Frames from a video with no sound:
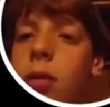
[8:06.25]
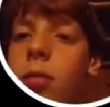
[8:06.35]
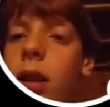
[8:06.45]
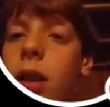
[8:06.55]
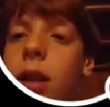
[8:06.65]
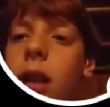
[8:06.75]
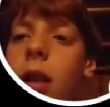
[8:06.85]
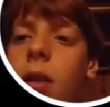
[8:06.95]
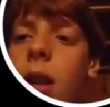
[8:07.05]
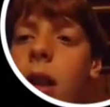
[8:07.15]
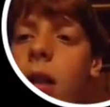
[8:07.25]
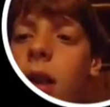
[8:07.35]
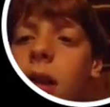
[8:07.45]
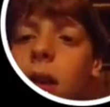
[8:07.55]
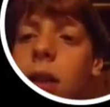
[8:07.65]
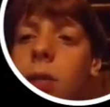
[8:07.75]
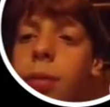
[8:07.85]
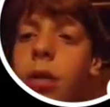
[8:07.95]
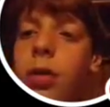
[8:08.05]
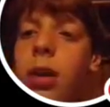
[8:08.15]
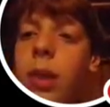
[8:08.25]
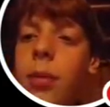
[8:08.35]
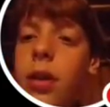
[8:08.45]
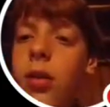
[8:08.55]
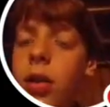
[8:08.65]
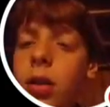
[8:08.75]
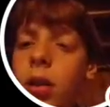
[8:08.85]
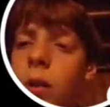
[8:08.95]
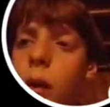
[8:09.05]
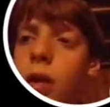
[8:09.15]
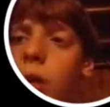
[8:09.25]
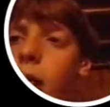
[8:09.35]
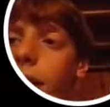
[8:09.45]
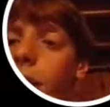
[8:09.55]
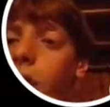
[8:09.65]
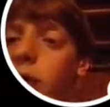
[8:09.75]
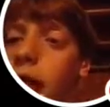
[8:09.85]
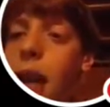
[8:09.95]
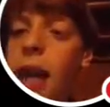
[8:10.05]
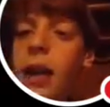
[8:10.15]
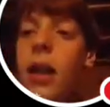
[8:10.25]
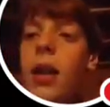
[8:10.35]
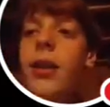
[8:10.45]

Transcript: Wait, the Nick Arcade prototype of Sonic 2 also had the ring.